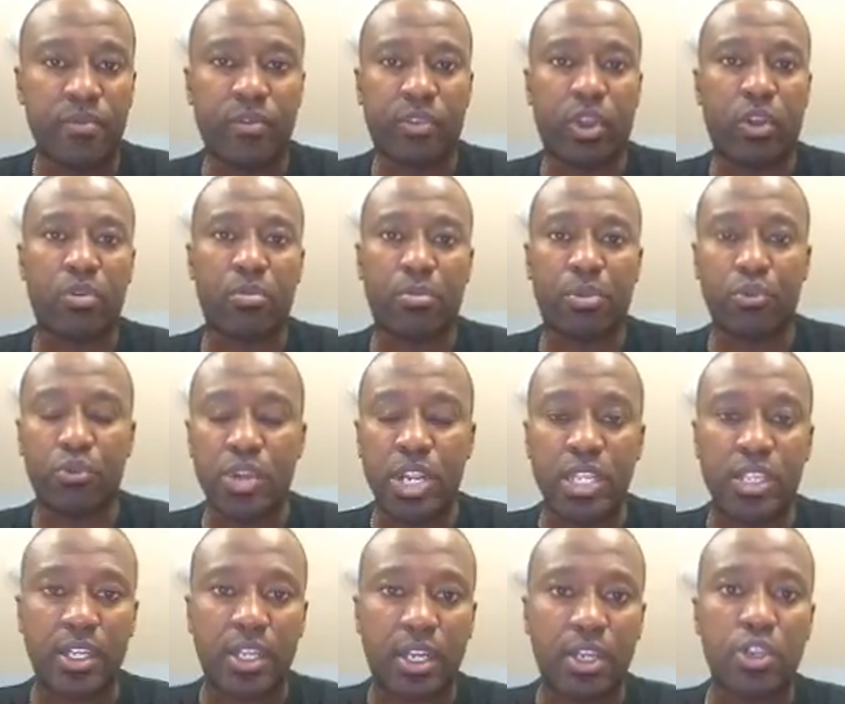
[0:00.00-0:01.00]
Don't be
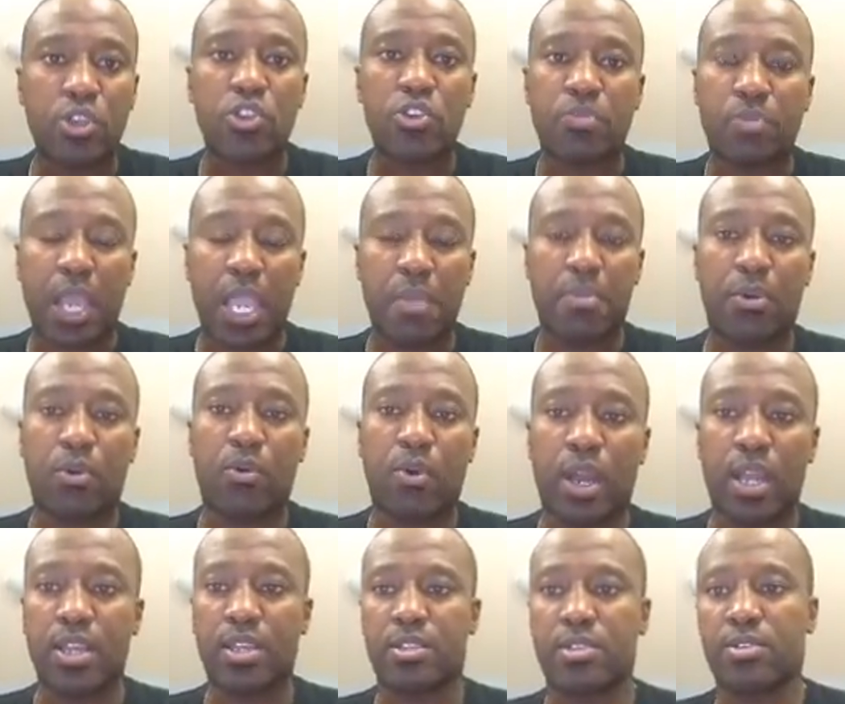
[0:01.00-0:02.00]
reading a newspaper
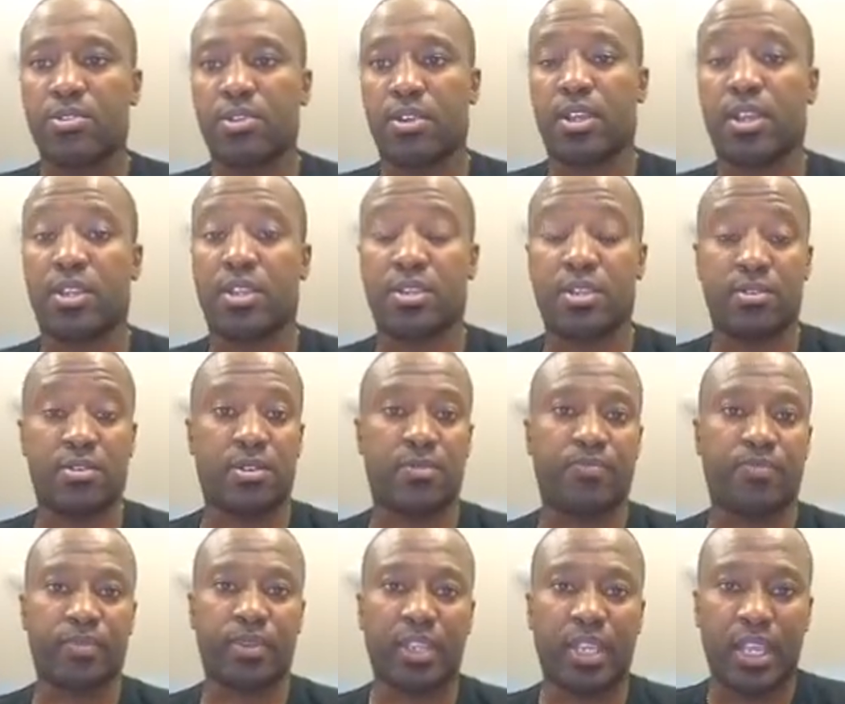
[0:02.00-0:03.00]
while you're talking to her.
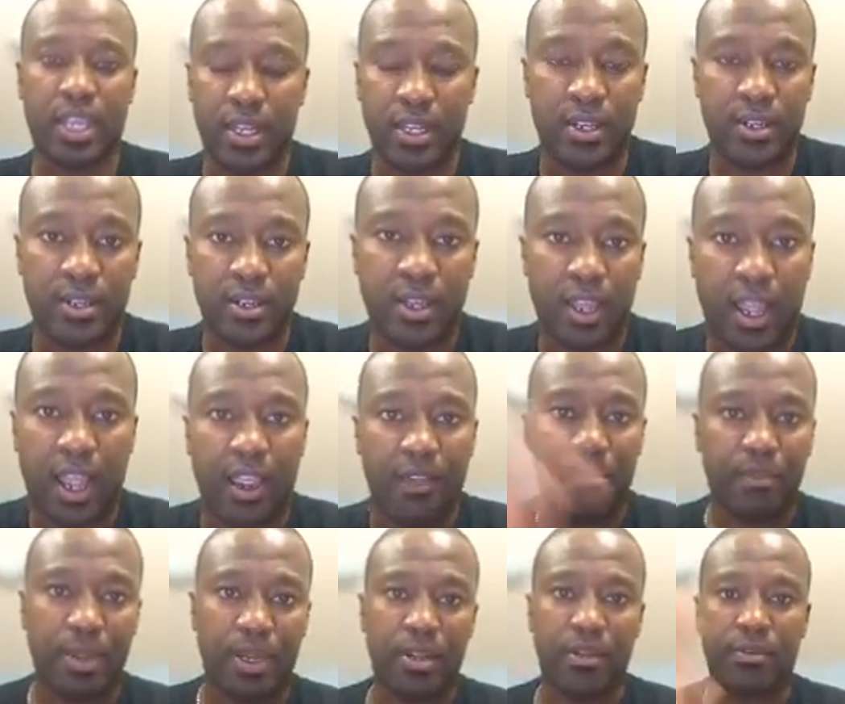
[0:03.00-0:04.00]
And I've
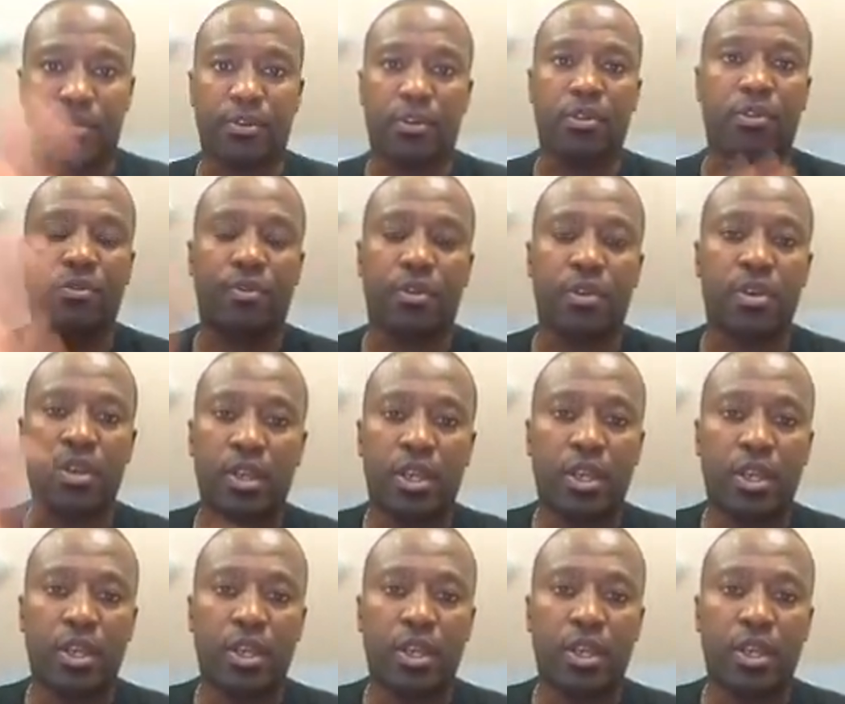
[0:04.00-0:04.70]
been at fault for,